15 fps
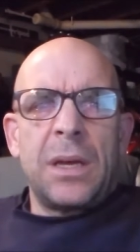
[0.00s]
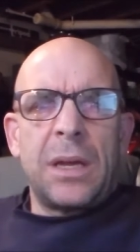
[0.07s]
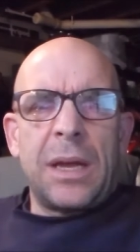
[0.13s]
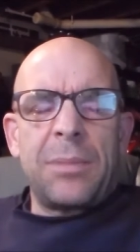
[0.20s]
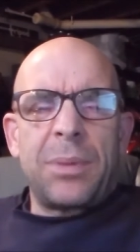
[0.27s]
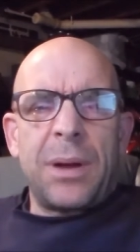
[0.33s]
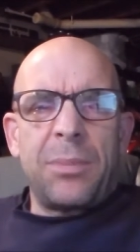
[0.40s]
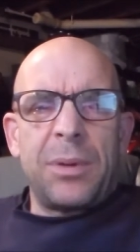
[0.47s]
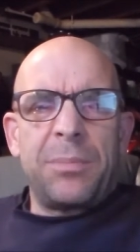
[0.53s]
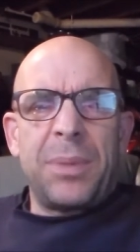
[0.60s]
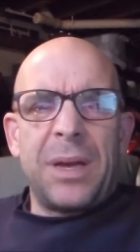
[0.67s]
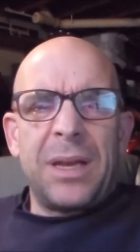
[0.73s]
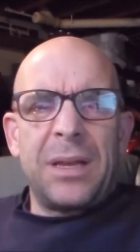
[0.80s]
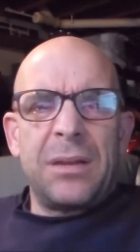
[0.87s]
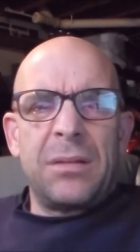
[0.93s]
and I probably
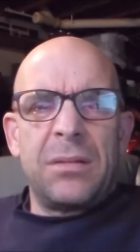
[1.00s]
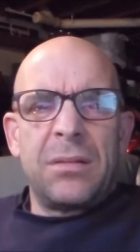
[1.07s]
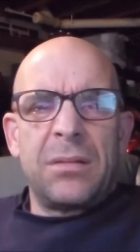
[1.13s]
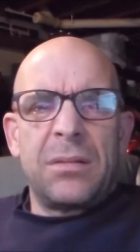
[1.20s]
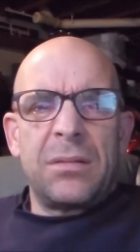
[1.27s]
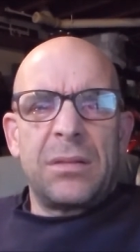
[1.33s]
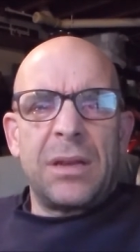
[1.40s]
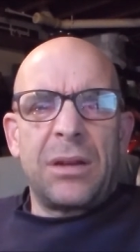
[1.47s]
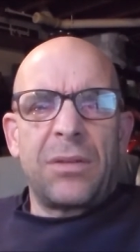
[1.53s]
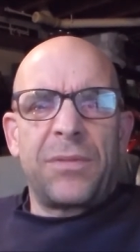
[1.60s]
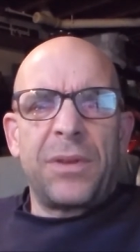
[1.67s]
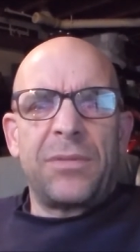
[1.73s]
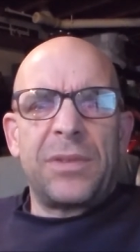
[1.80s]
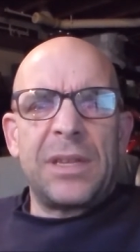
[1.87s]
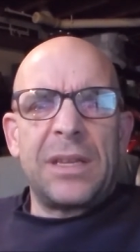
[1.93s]
paid 10 or
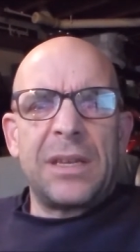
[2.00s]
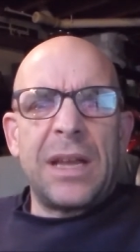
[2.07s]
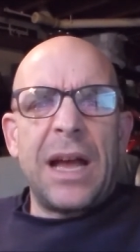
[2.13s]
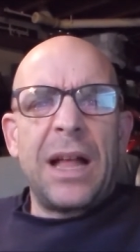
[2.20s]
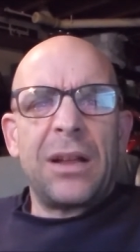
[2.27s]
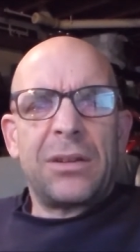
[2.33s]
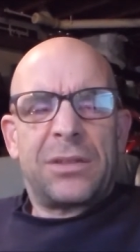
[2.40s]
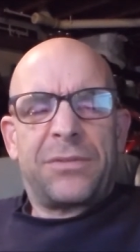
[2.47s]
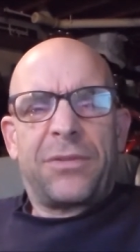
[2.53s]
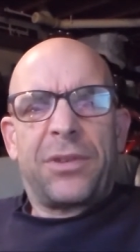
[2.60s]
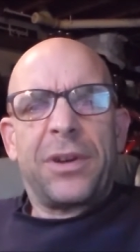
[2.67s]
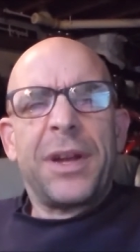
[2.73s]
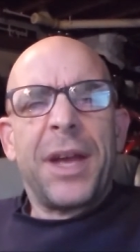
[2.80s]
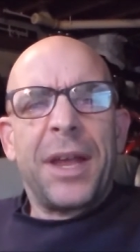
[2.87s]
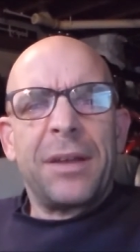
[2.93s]
$15
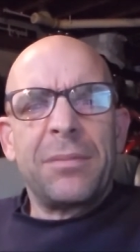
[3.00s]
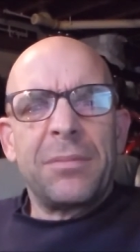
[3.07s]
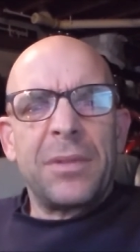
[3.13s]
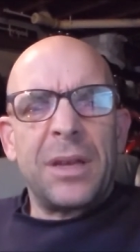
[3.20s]
for it,